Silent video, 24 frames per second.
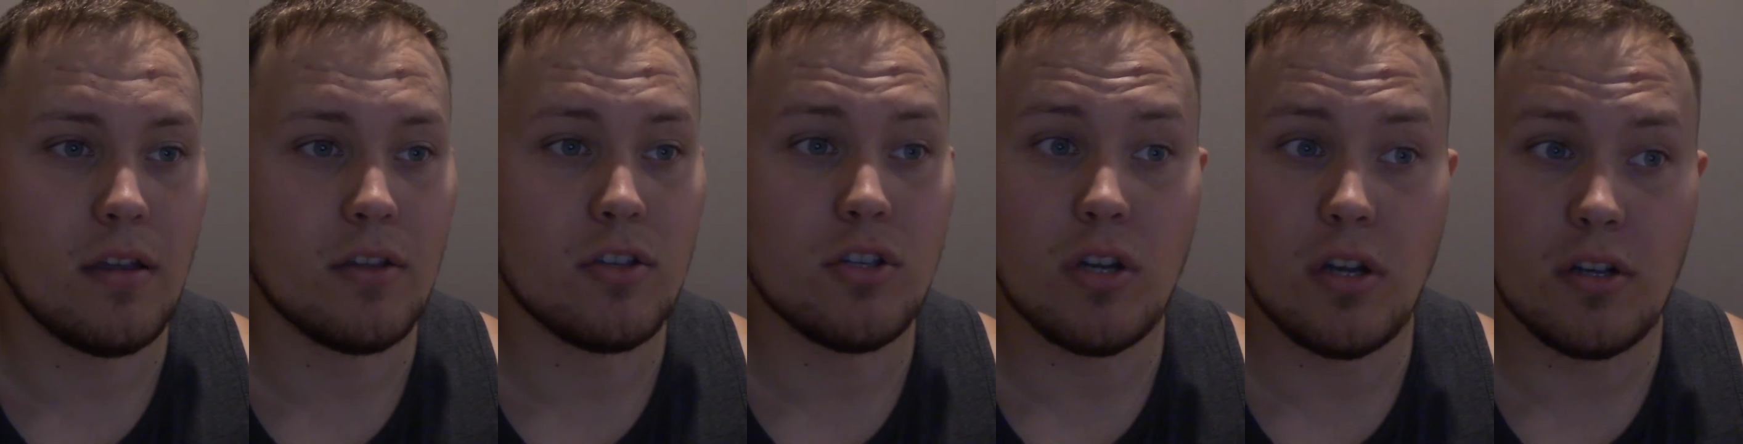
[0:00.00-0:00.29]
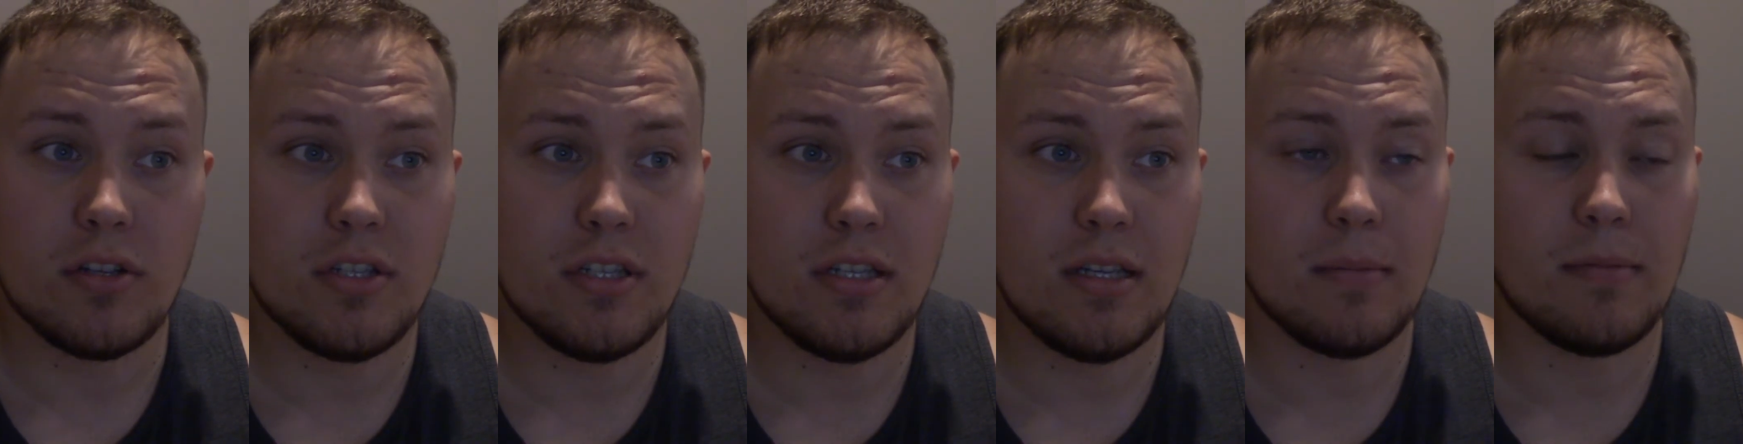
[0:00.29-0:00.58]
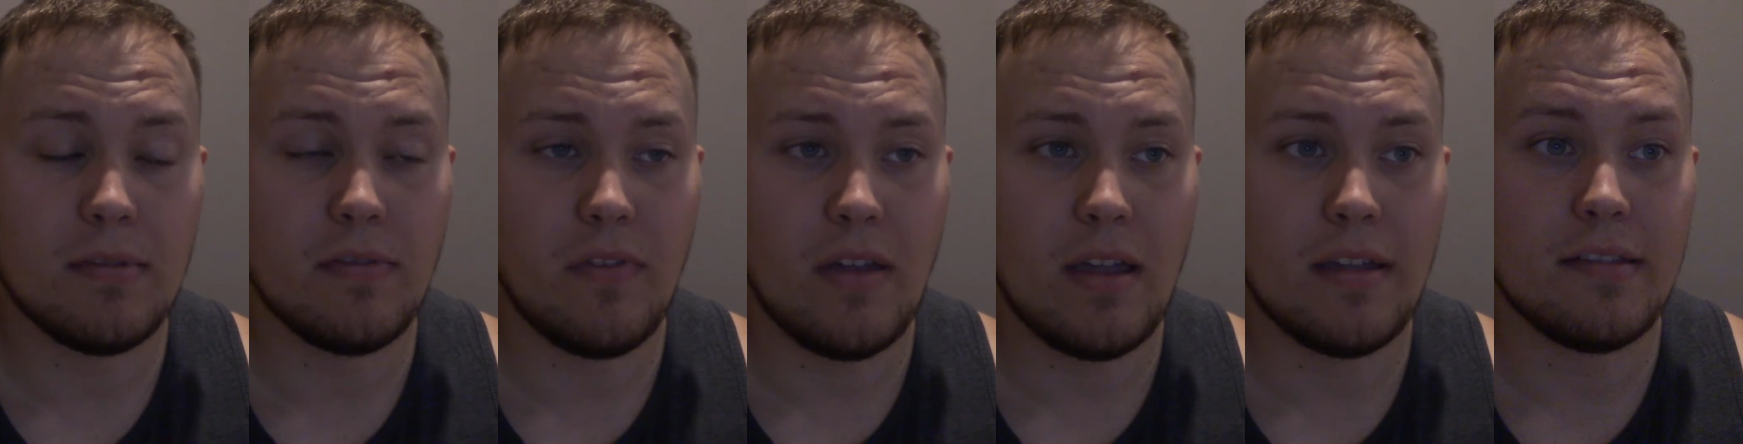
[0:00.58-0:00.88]
charged
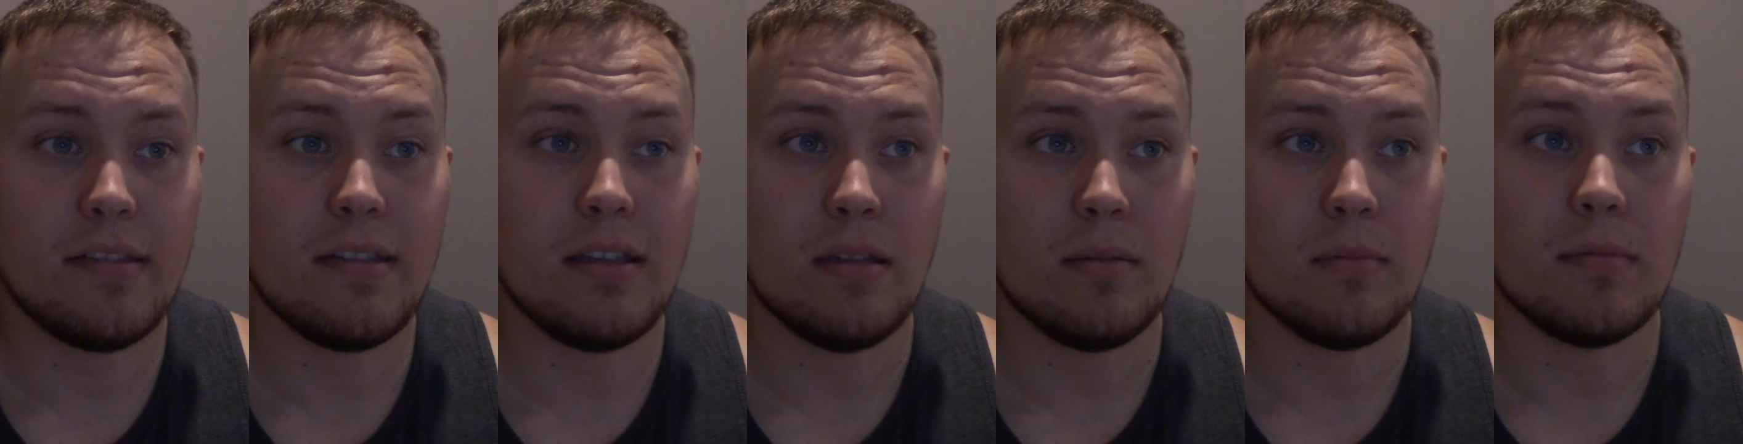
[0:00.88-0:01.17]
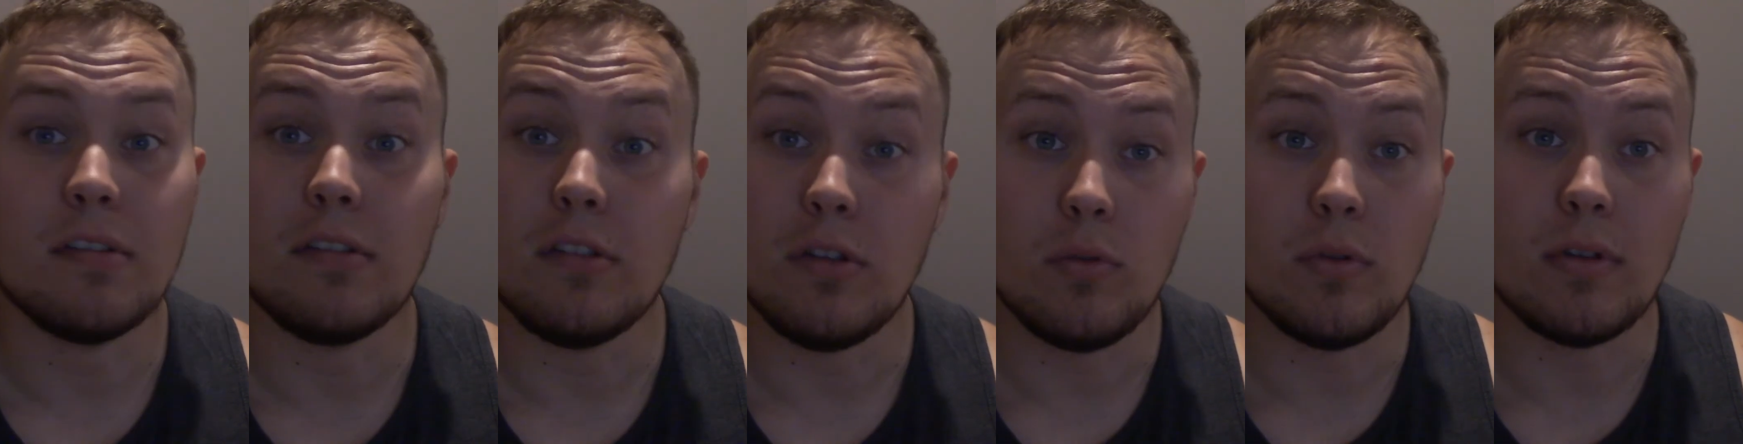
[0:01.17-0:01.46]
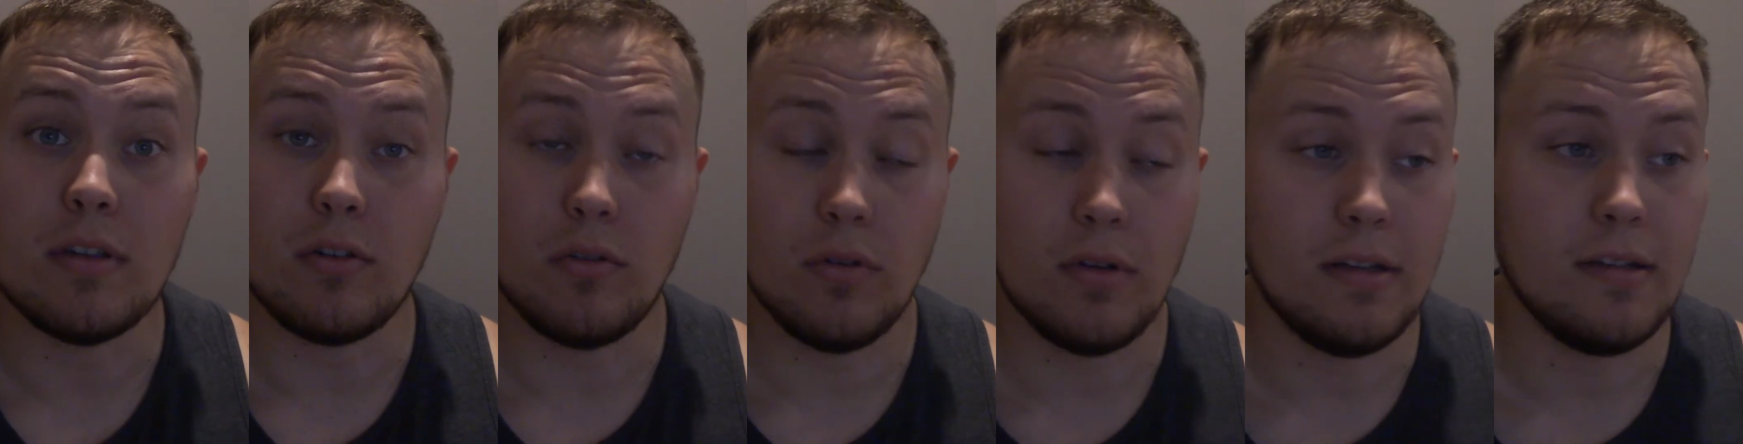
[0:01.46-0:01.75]
TMs, fast TMs do
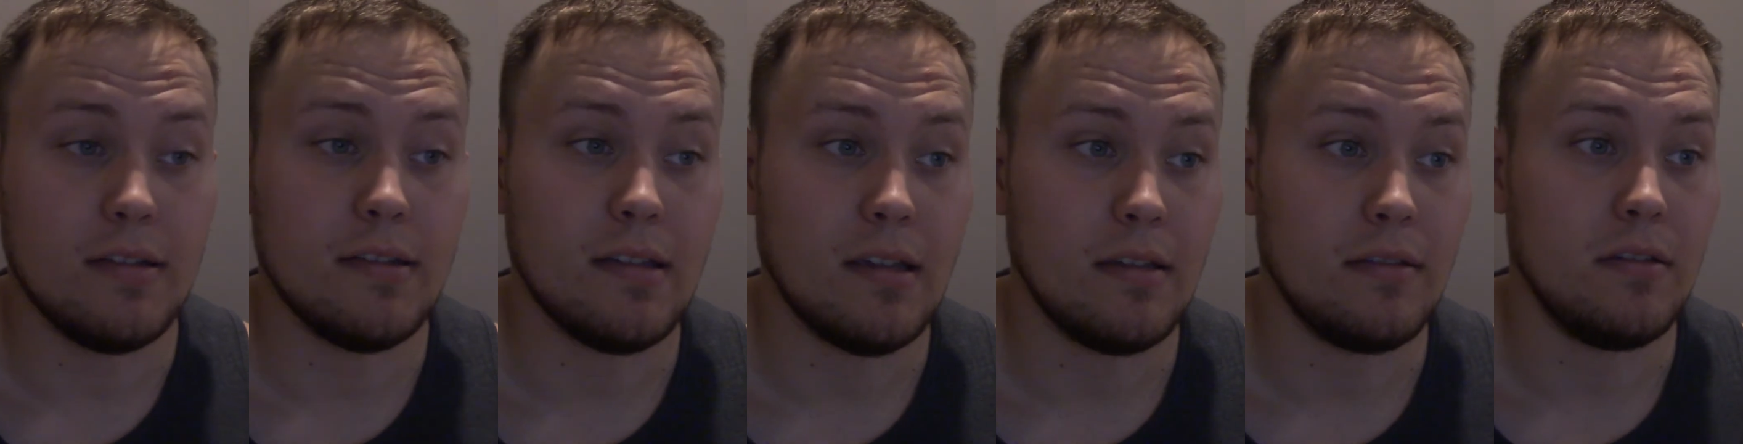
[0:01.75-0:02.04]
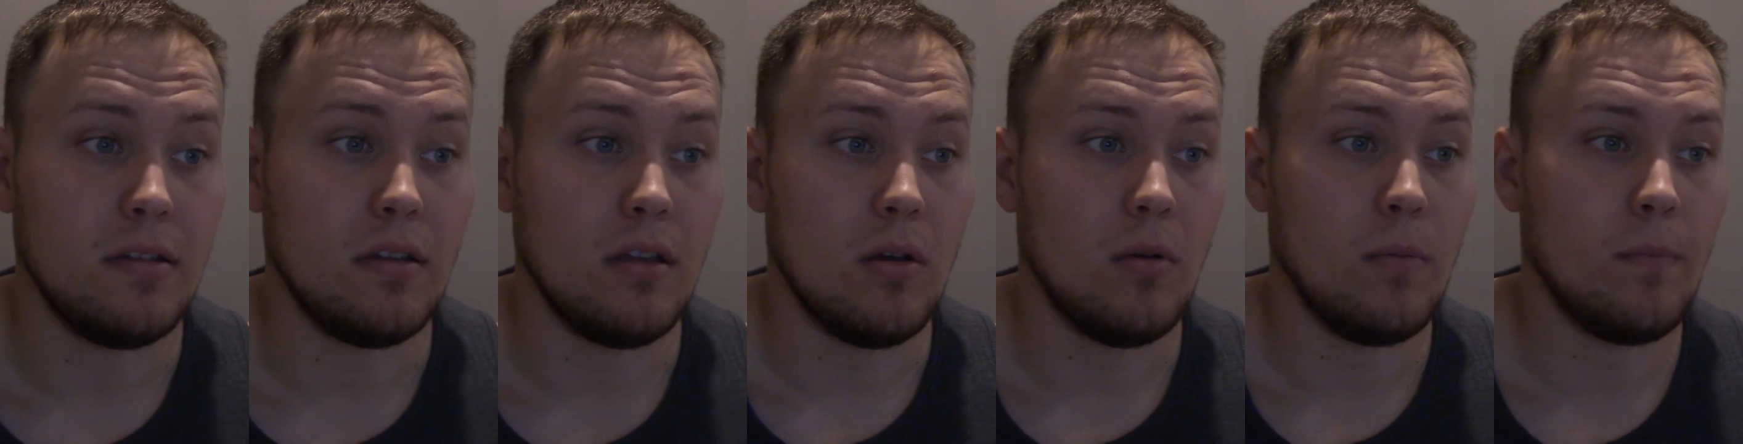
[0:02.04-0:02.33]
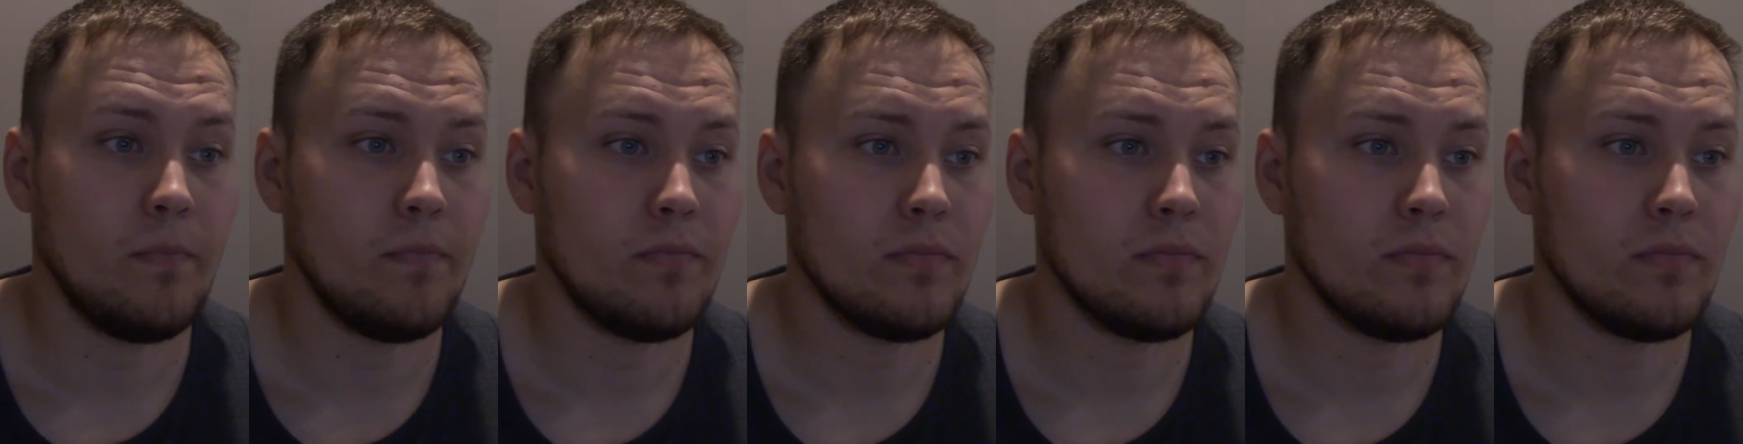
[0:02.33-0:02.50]
increase as you go.